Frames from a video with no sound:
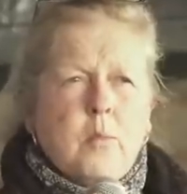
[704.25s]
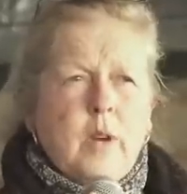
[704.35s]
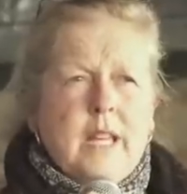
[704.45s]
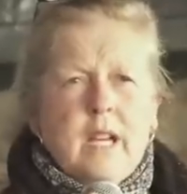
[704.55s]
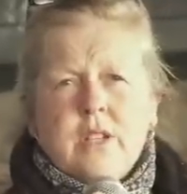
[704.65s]

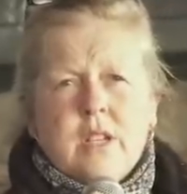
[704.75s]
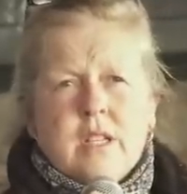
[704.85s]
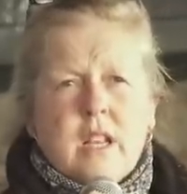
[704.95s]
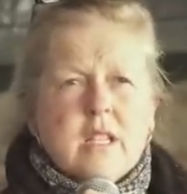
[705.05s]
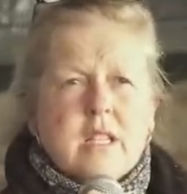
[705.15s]
We are
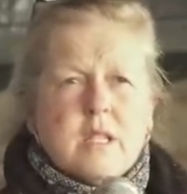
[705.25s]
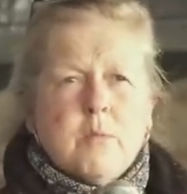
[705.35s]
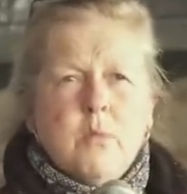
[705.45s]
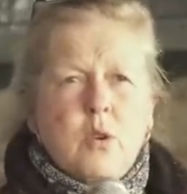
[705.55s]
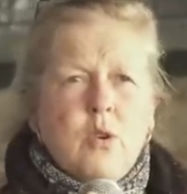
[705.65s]
just a
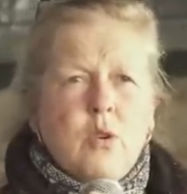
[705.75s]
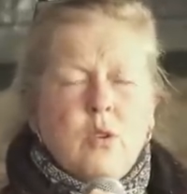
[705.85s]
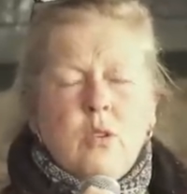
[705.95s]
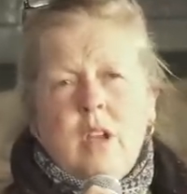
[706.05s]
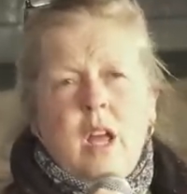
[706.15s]

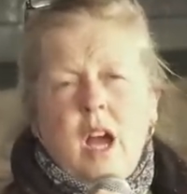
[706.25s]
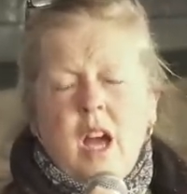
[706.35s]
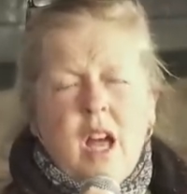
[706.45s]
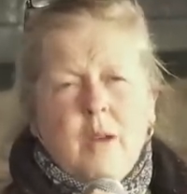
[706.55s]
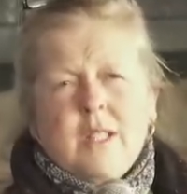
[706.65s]
small,
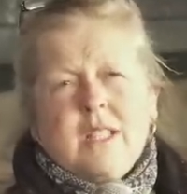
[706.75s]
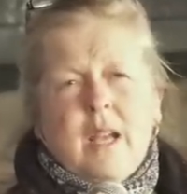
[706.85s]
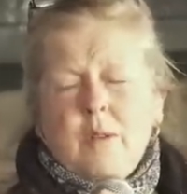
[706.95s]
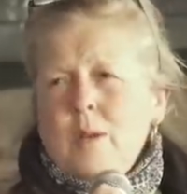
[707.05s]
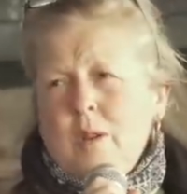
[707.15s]
and I would
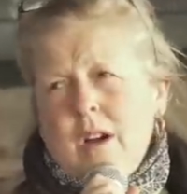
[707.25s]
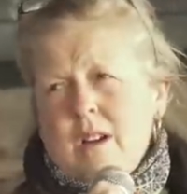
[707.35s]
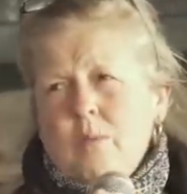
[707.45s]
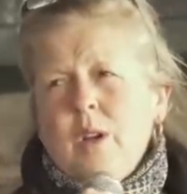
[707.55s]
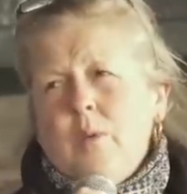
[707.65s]
say we
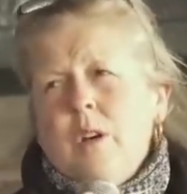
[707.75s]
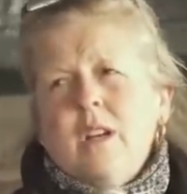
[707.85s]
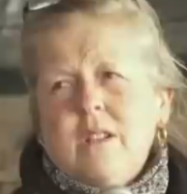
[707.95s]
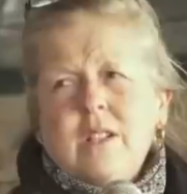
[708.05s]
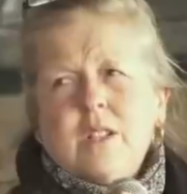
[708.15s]

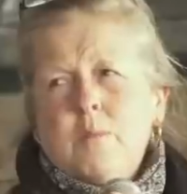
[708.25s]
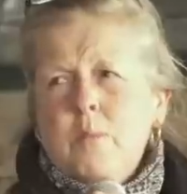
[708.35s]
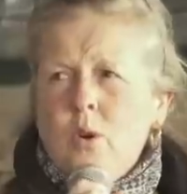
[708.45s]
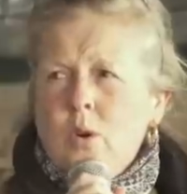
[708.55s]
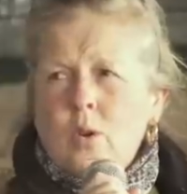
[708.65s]
were a
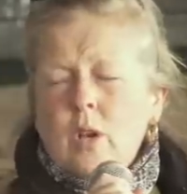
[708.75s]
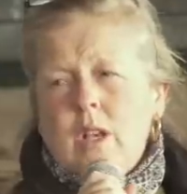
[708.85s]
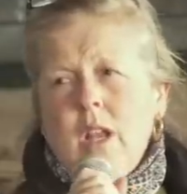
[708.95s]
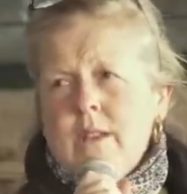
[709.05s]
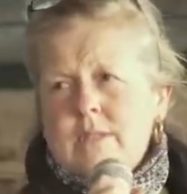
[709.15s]
small
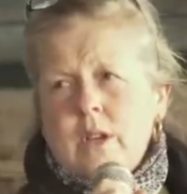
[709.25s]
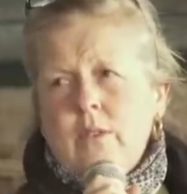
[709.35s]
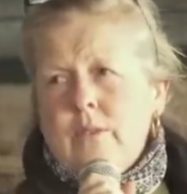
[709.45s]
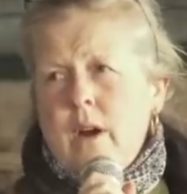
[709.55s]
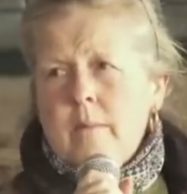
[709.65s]

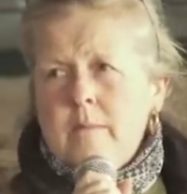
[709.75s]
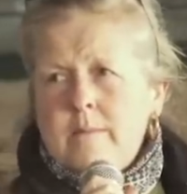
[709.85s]
livestock farm.